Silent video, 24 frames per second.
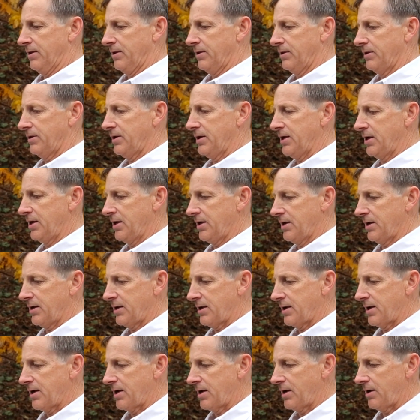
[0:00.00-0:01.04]
Then
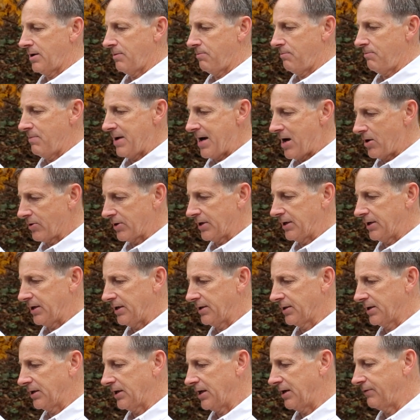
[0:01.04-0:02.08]
I mount it
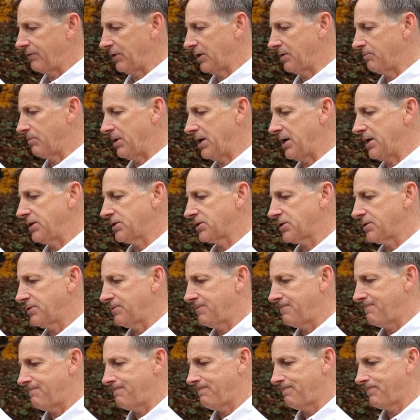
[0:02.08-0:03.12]
in the leveling base,
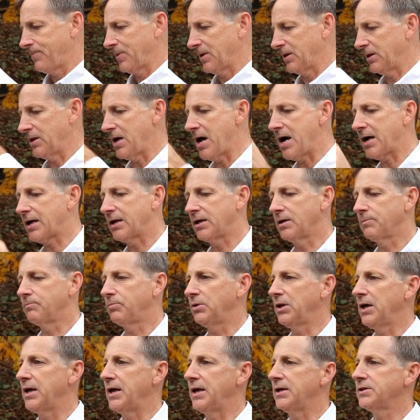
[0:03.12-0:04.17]
lock it in
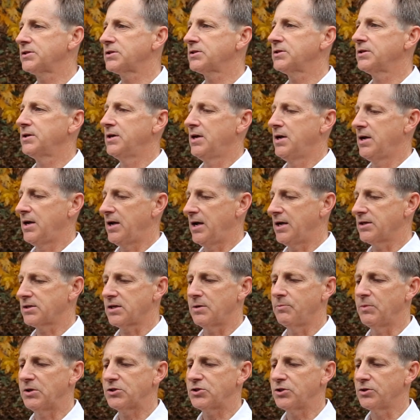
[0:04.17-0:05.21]
place. As
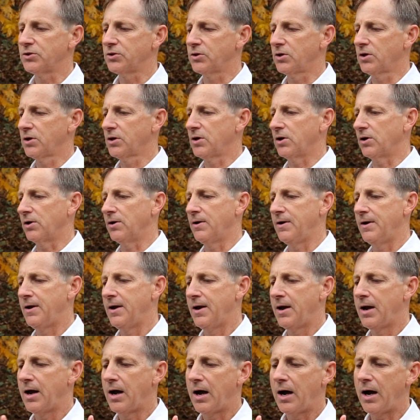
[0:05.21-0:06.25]
I mentioned earlier,
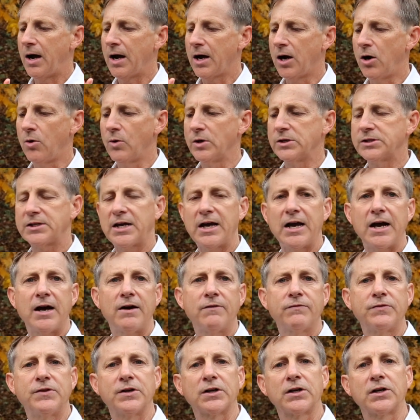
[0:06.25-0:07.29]
I always
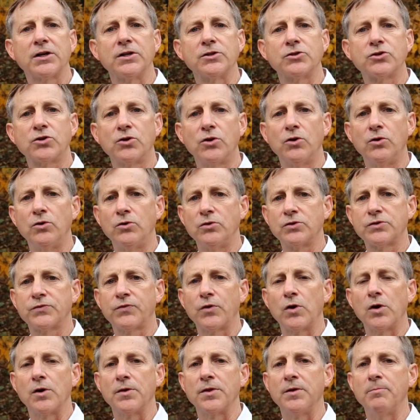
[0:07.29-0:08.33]
have the controls
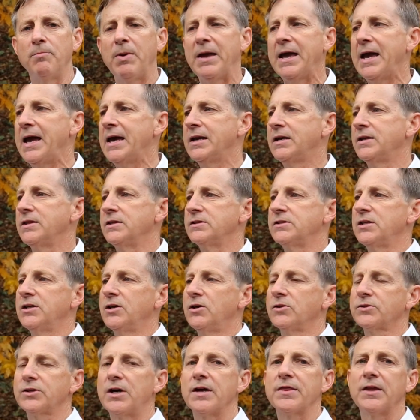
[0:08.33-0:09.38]
for the pan and the
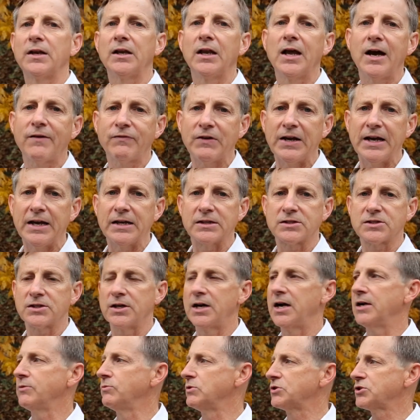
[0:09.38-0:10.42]
tilt on the left-hand
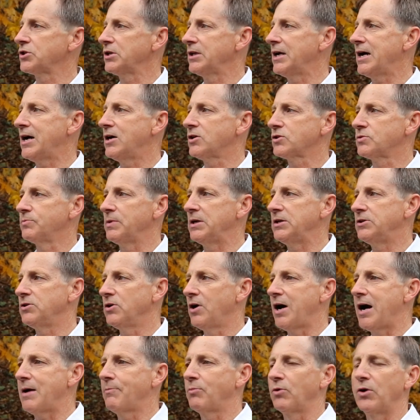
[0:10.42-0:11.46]
side, which allows me to
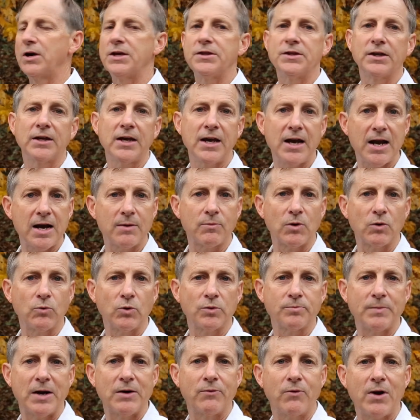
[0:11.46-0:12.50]
operate the camera
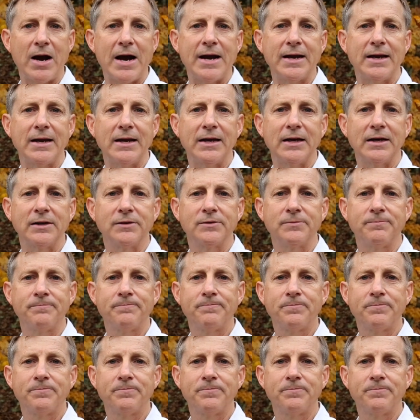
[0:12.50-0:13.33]
with my right hand.